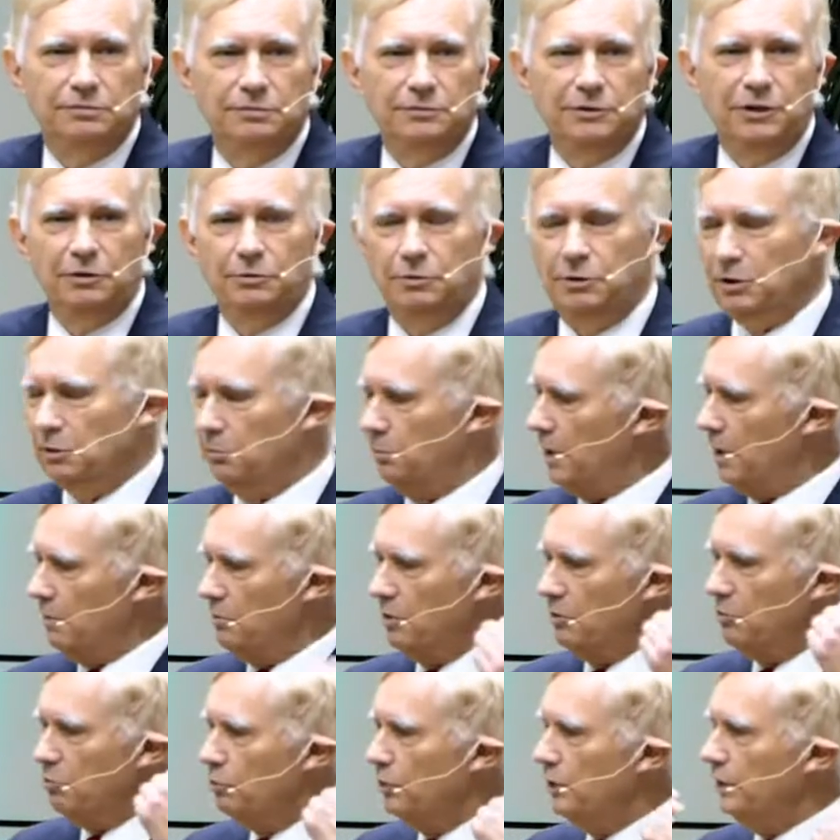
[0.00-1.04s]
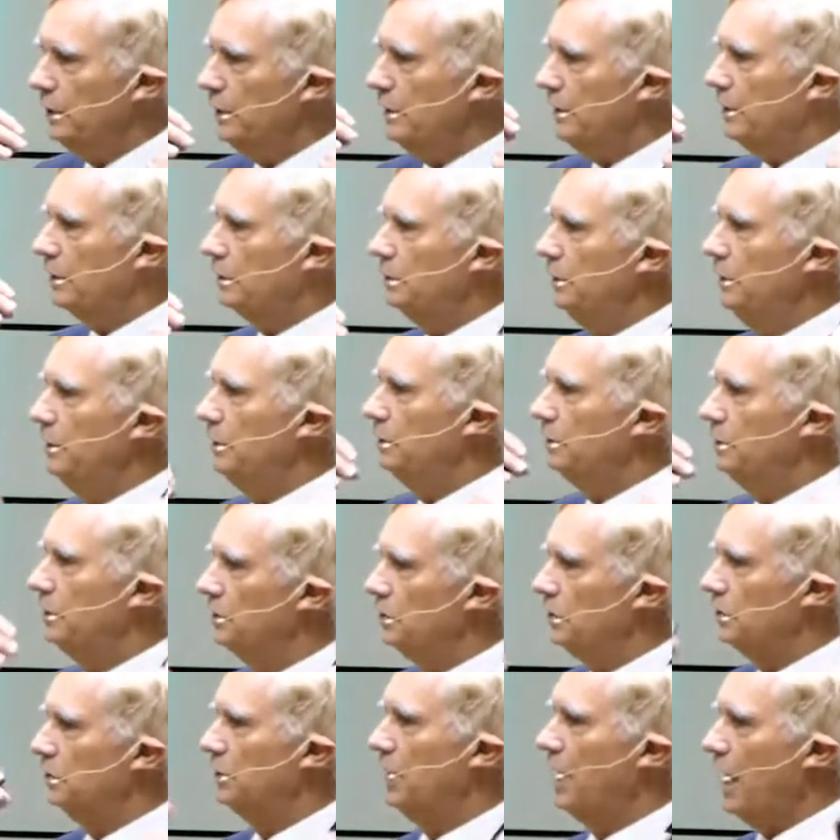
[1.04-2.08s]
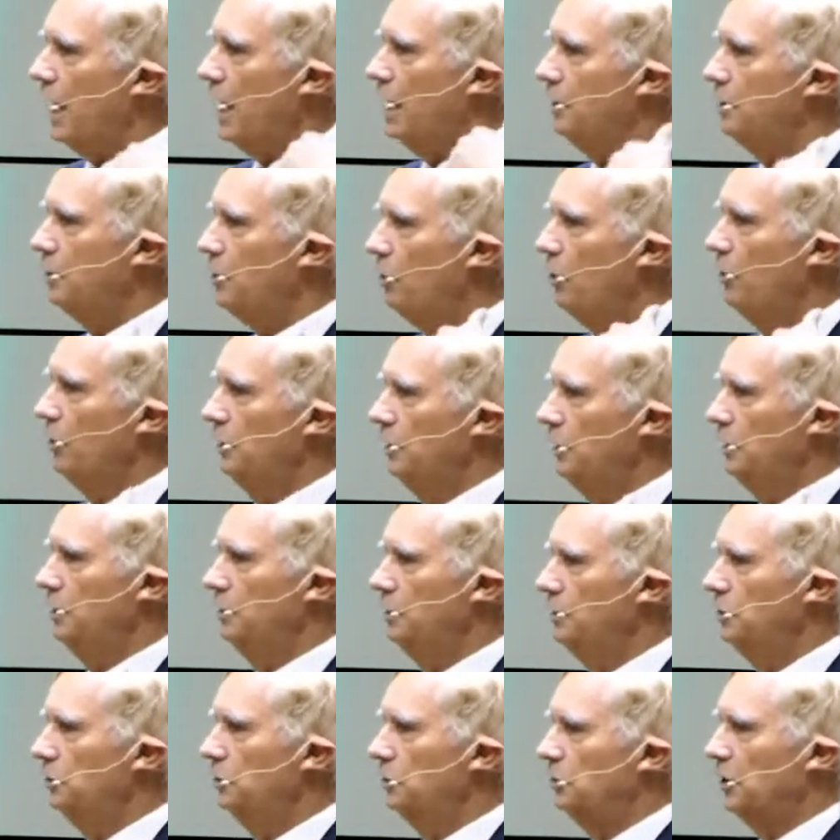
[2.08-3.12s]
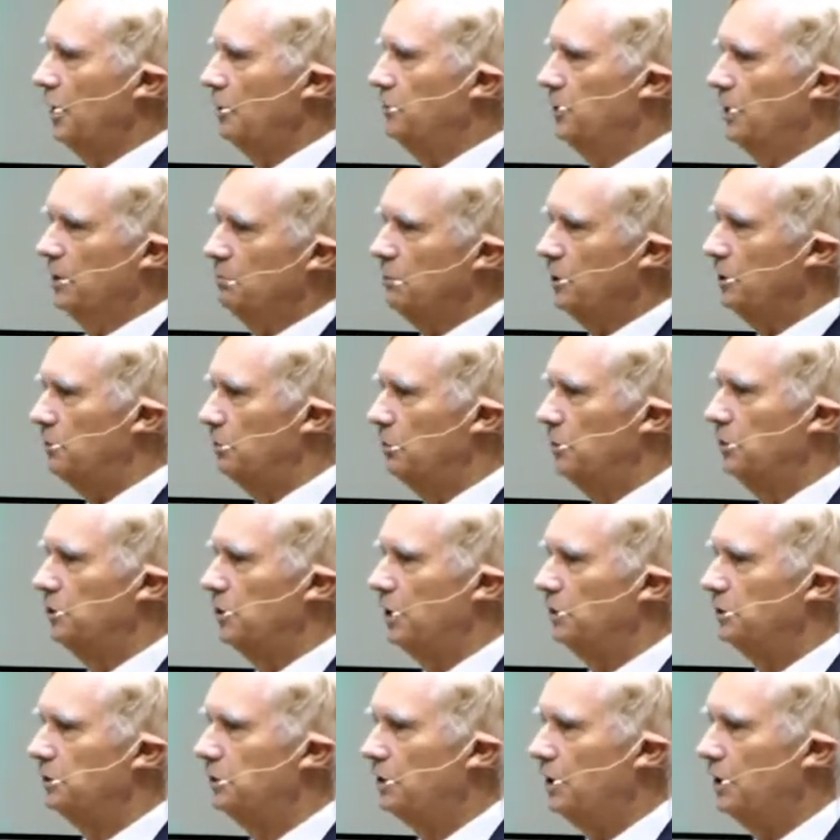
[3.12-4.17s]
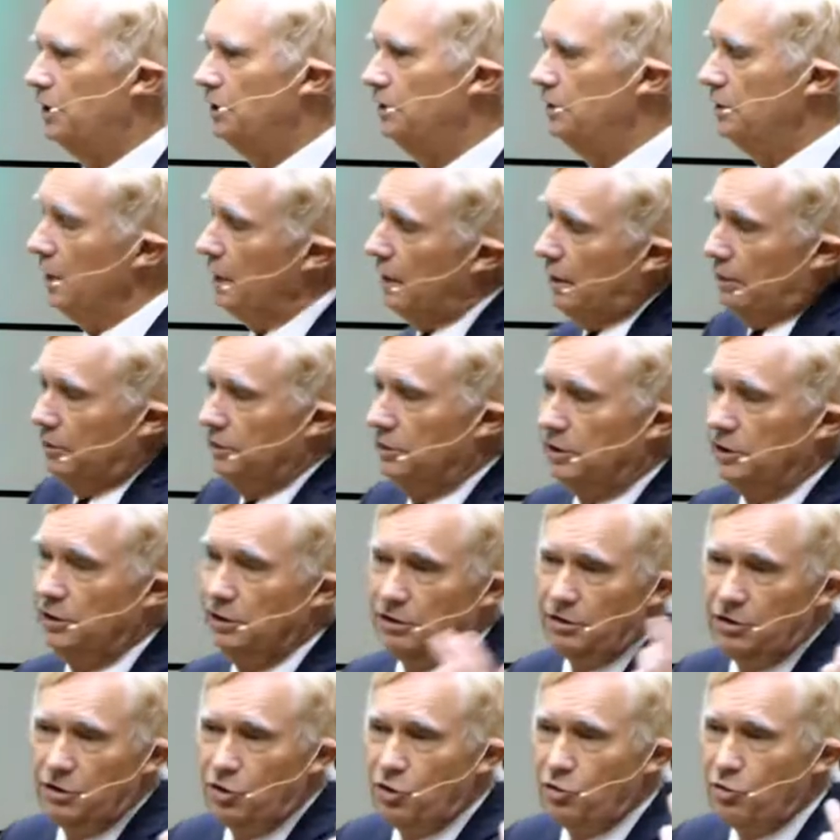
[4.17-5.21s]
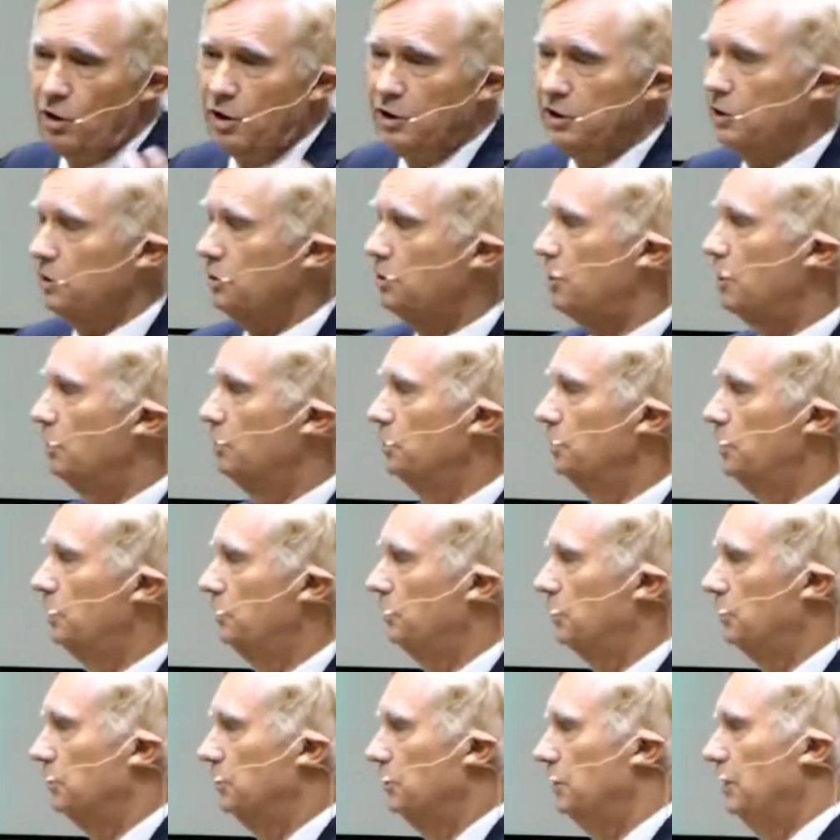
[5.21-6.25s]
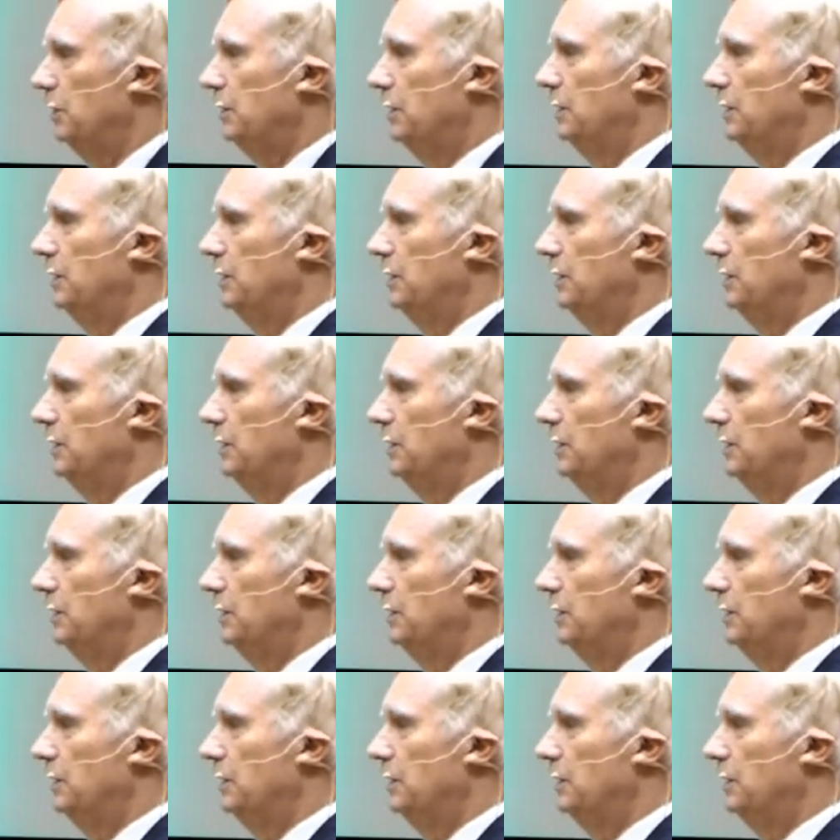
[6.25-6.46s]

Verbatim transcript: You, you may be really clear this is God calling you to do something, but the results aren't there, and you shrug your shoulders, and